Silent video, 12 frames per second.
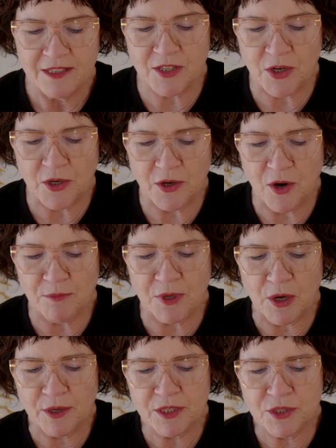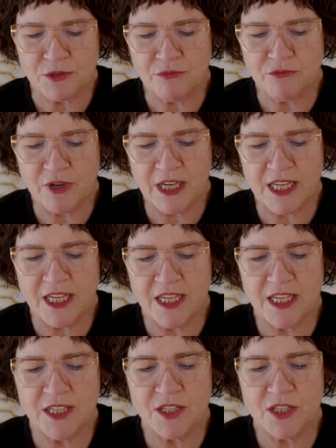So I'm going to
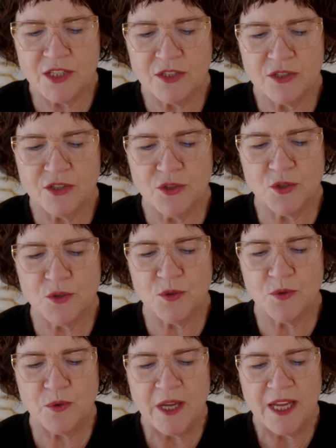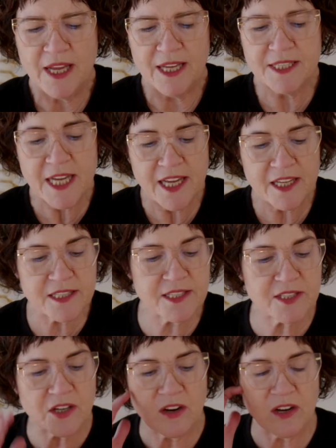read you a
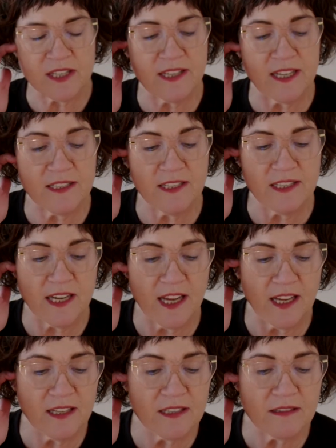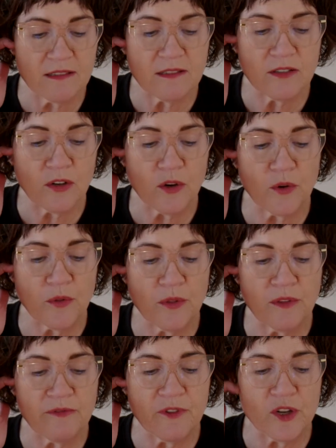text I sent to Dan
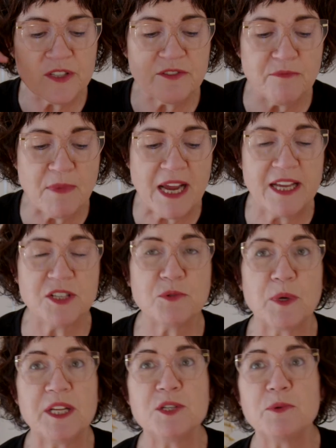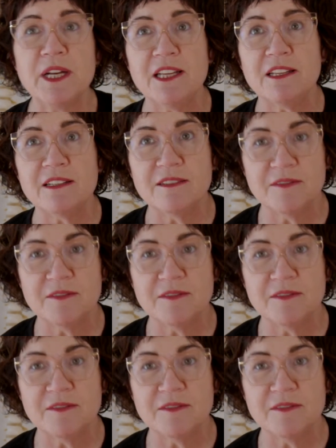on the 1st of May 2020.